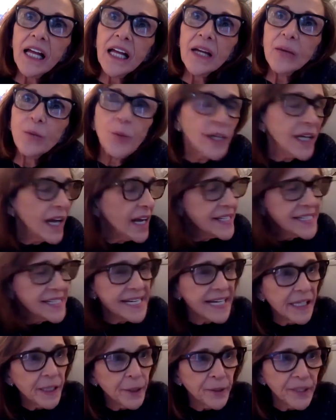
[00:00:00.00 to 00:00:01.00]
we're not
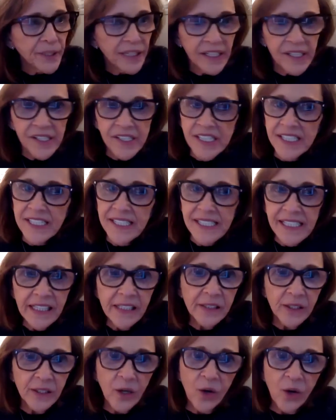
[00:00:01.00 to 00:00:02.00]
tailoring it to Neil
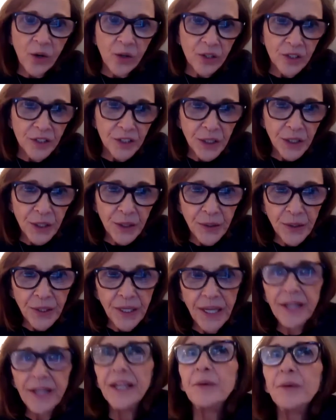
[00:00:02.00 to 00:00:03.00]
at all.
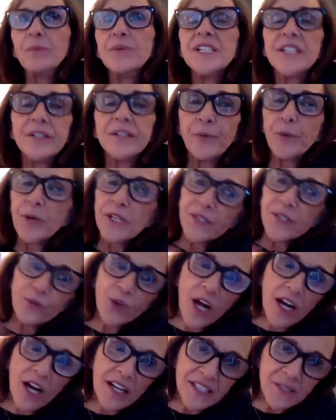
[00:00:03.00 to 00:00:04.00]
It was the voice of
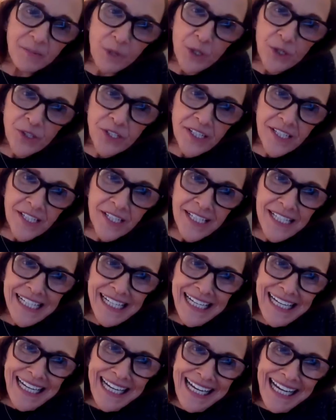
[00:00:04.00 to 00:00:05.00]
Cosmos.
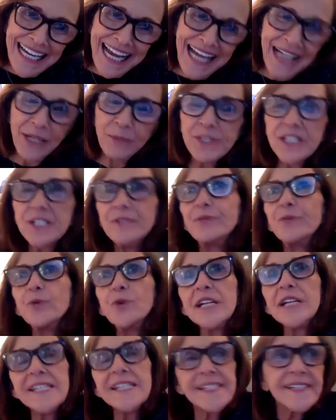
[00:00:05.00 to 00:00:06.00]
And it was the
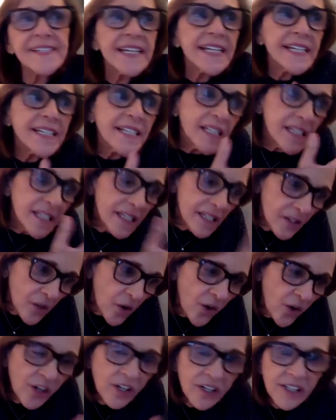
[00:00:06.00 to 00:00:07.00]
voice that
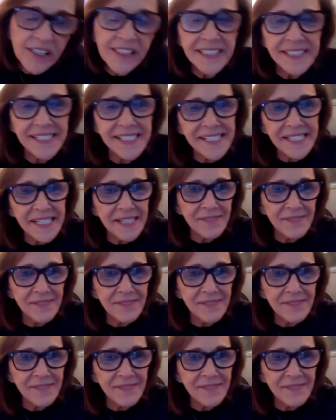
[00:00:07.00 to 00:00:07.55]
Carl and Steve